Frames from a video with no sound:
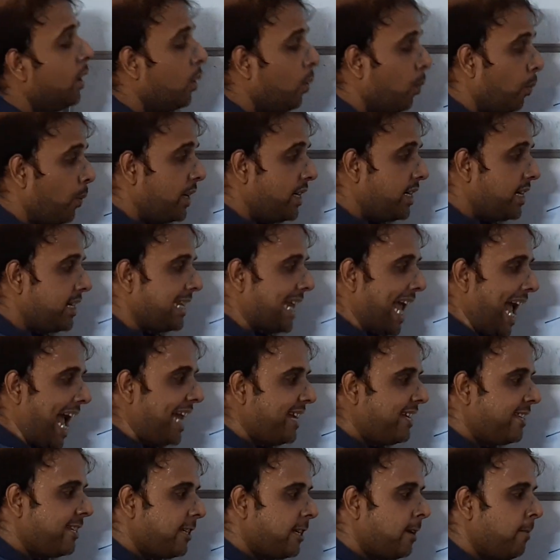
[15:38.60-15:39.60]
which is
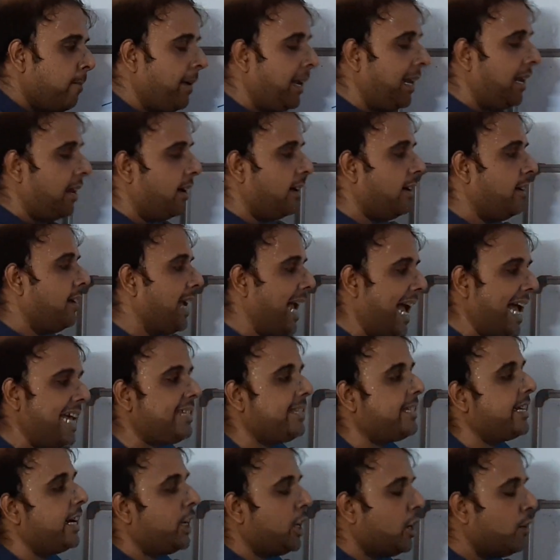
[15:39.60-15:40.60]
as similar as
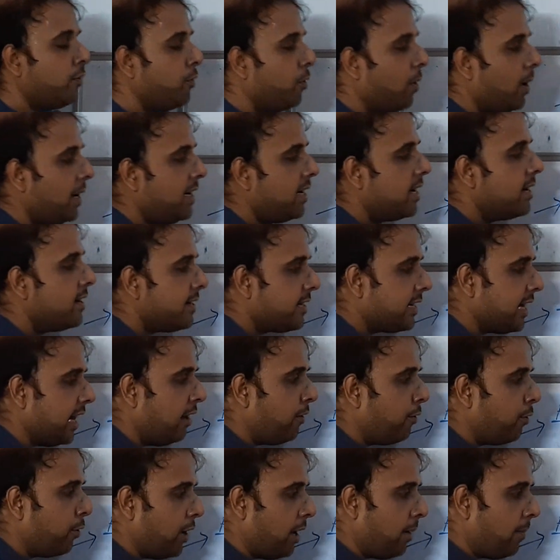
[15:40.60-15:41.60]
that of what?
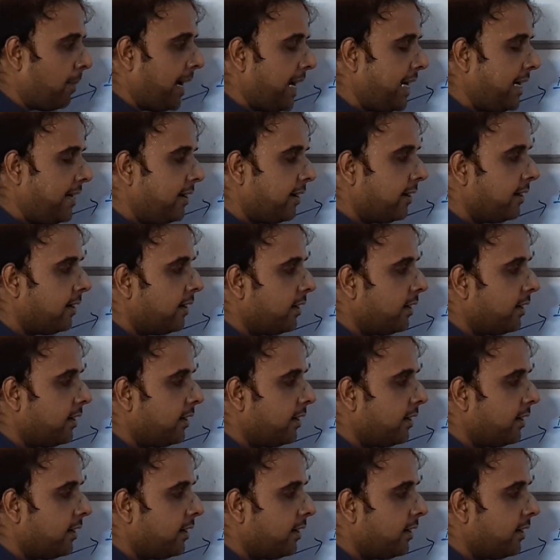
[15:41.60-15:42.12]
Sulfonamide.